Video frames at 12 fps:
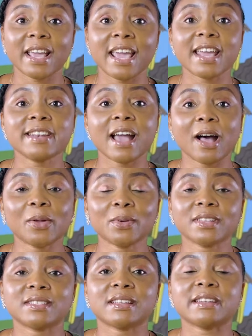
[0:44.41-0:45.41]
A
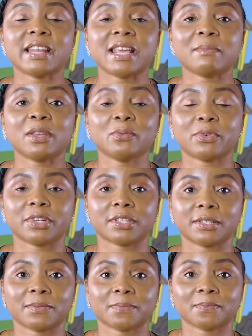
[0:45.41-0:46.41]
noun is a naming
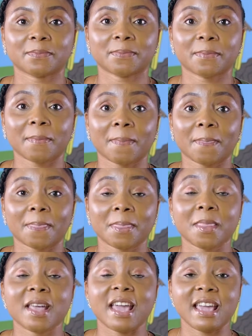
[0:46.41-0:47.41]
word.
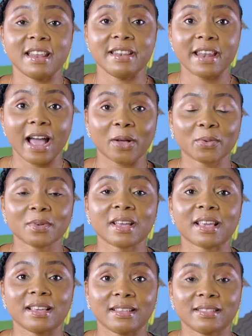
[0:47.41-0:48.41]
A noun
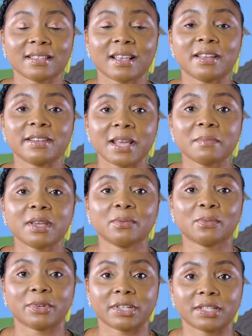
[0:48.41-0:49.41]
is a
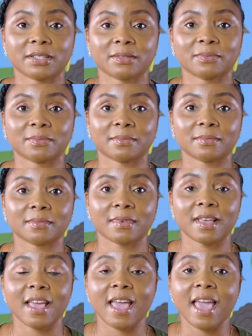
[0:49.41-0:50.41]
naming word.
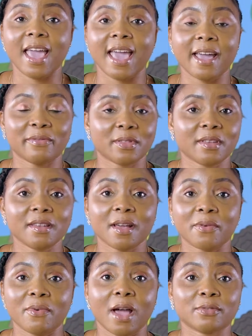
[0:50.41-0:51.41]
Everything
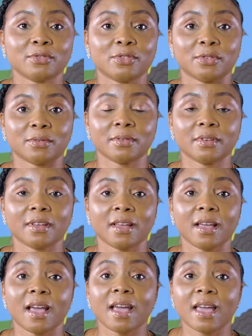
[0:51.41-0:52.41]
around you
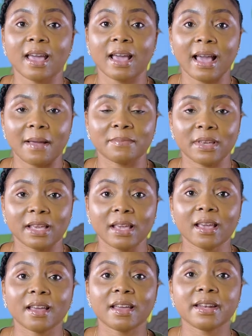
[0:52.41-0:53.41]
can
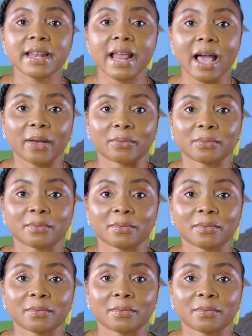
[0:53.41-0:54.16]
be a noun.